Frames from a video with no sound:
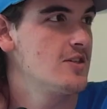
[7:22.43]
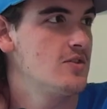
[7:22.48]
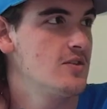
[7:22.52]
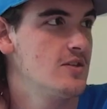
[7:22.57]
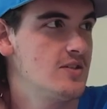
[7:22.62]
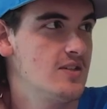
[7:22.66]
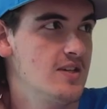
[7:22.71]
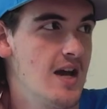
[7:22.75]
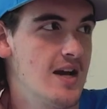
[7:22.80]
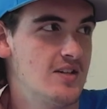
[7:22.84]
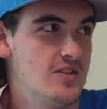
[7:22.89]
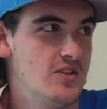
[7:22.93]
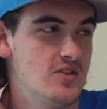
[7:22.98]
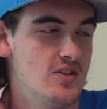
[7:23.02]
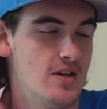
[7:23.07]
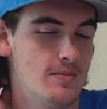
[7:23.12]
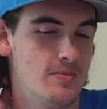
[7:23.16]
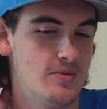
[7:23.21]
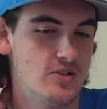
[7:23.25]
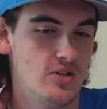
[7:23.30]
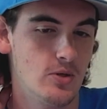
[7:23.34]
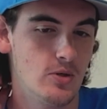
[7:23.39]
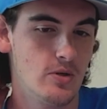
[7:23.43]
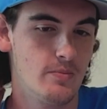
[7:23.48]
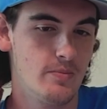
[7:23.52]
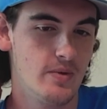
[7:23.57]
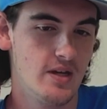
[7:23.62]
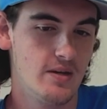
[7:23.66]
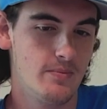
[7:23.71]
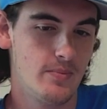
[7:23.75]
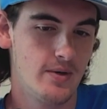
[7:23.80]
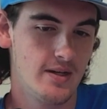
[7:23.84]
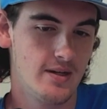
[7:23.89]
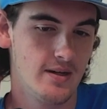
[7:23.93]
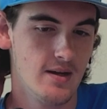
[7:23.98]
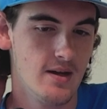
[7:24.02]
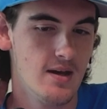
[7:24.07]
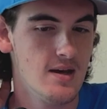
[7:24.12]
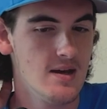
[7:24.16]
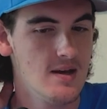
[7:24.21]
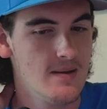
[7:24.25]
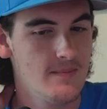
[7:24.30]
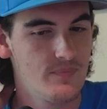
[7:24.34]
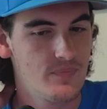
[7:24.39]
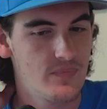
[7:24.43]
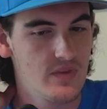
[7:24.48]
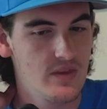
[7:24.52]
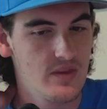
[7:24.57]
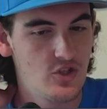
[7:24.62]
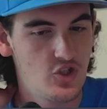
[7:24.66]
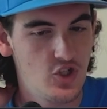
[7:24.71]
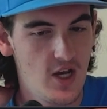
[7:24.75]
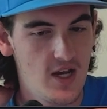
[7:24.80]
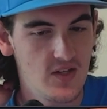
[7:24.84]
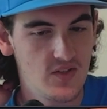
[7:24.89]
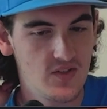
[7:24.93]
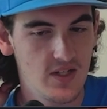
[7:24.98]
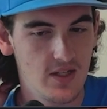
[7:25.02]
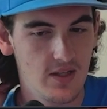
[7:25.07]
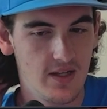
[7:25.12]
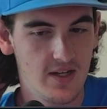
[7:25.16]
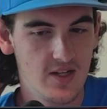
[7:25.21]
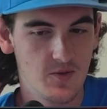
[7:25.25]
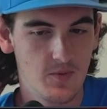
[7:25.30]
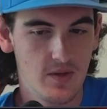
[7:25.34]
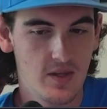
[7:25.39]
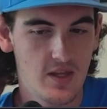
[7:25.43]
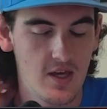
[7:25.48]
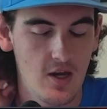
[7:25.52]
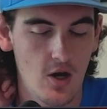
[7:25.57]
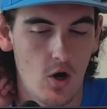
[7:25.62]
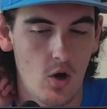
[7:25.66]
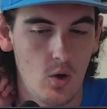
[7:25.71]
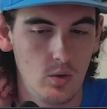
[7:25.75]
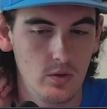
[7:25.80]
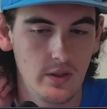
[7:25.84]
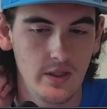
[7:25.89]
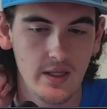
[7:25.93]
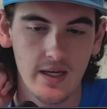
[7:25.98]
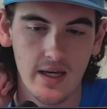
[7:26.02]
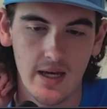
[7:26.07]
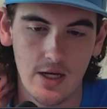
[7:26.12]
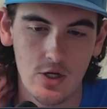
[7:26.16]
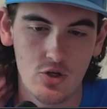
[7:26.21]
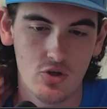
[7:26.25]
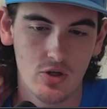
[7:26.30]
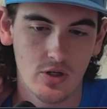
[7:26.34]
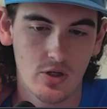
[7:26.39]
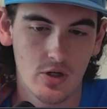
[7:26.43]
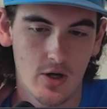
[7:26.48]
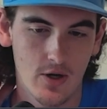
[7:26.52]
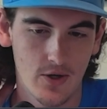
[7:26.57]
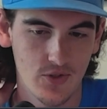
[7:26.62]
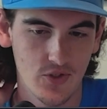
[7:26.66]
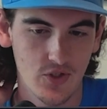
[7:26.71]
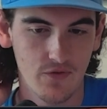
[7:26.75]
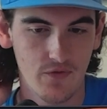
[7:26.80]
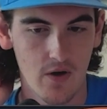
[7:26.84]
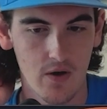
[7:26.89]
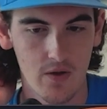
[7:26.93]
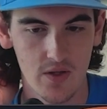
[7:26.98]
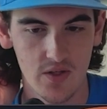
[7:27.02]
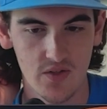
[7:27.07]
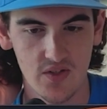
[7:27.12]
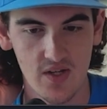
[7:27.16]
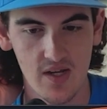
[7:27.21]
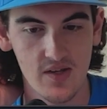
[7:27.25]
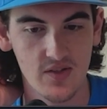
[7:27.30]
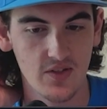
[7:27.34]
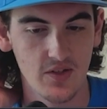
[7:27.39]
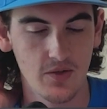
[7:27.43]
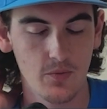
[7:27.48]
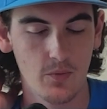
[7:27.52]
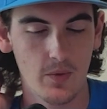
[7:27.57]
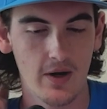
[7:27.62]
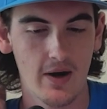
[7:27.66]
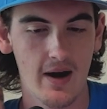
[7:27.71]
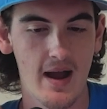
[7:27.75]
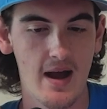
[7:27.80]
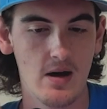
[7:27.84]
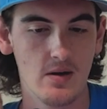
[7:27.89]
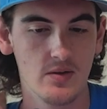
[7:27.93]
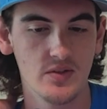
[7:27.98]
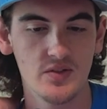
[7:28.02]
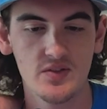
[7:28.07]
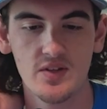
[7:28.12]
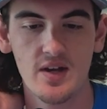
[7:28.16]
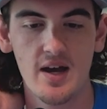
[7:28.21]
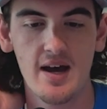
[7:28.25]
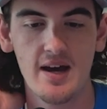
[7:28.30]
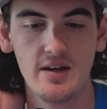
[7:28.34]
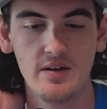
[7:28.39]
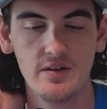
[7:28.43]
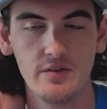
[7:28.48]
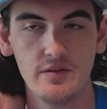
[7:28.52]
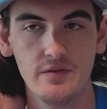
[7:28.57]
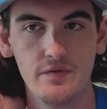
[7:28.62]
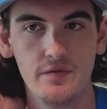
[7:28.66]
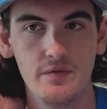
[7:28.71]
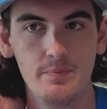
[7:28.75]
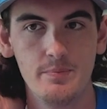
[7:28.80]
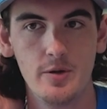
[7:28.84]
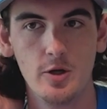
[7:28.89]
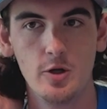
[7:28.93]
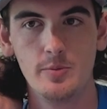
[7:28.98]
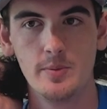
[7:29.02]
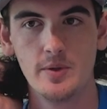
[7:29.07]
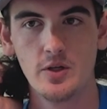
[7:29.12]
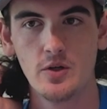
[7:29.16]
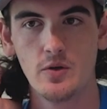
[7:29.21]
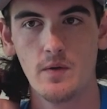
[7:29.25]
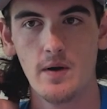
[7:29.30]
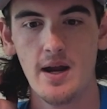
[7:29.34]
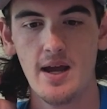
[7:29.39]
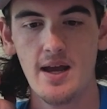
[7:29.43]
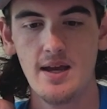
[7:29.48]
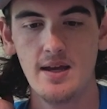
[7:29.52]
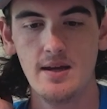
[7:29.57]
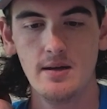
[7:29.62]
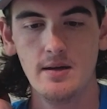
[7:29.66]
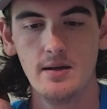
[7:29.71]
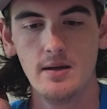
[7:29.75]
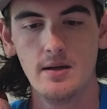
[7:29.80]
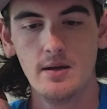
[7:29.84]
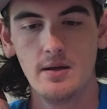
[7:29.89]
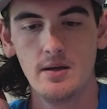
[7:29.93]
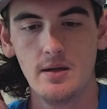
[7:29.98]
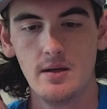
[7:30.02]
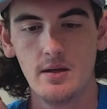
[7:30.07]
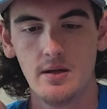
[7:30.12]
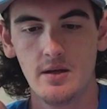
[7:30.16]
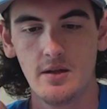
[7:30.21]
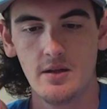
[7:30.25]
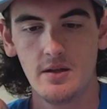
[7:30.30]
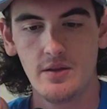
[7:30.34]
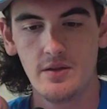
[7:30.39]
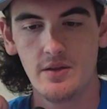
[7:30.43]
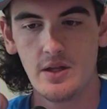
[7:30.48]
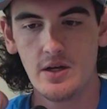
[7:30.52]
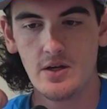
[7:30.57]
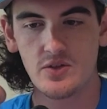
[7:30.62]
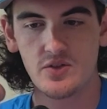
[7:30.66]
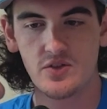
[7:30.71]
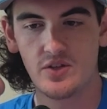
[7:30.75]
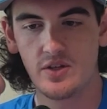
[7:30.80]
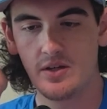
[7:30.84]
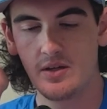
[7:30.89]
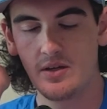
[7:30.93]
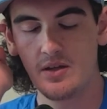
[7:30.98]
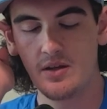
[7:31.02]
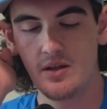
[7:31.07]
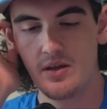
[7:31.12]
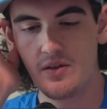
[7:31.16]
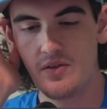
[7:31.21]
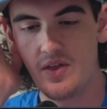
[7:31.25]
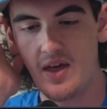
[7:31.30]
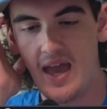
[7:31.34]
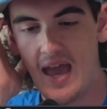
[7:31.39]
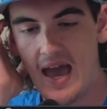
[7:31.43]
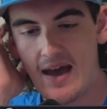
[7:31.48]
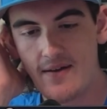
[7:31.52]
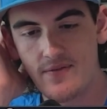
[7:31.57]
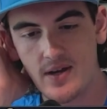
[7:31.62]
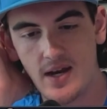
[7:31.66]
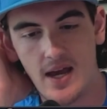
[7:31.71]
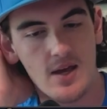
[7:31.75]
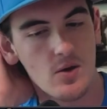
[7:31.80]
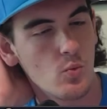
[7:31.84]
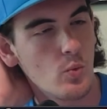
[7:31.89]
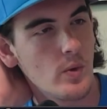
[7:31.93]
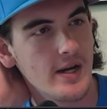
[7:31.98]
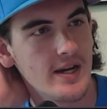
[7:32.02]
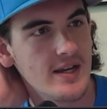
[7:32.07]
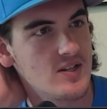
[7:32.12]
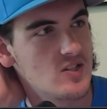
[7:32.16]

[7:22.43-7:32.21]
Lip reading: in the Texas episode a bit, but Chase Elliott has been the only Hendrick car so far this season where outside of Bowman Gray, they haven't had winning